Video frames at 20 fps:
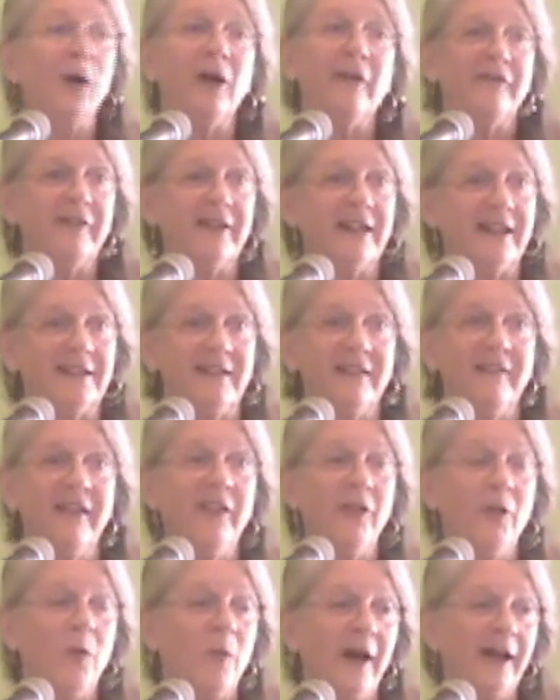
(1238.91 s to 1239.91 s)
perfect
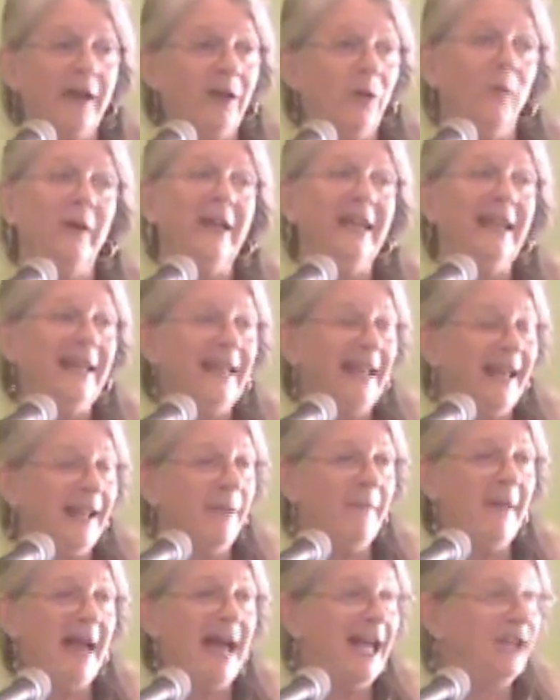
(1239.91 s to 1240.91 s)
than the one we
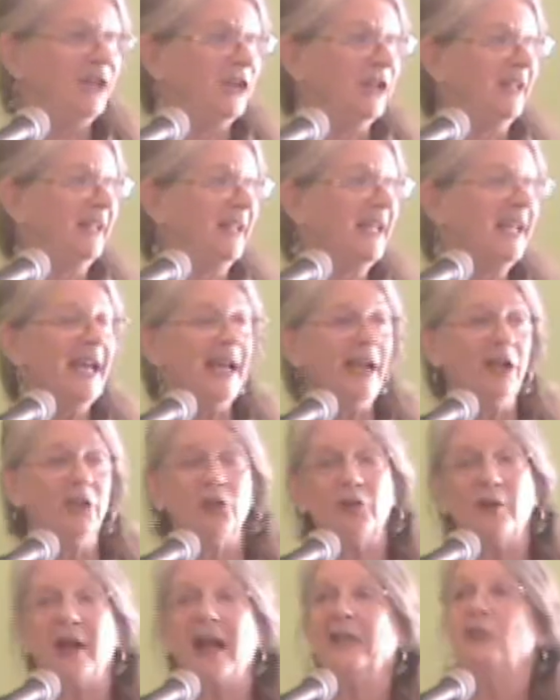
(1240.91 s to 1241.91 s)
can imagine
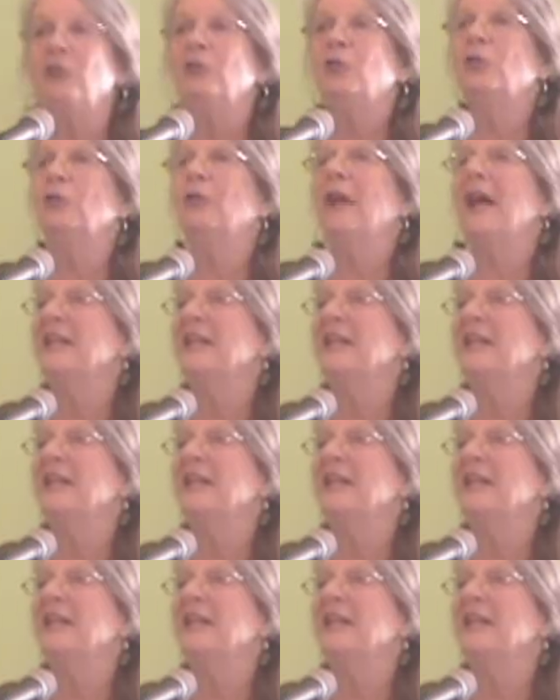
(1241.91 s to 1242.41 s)
and try to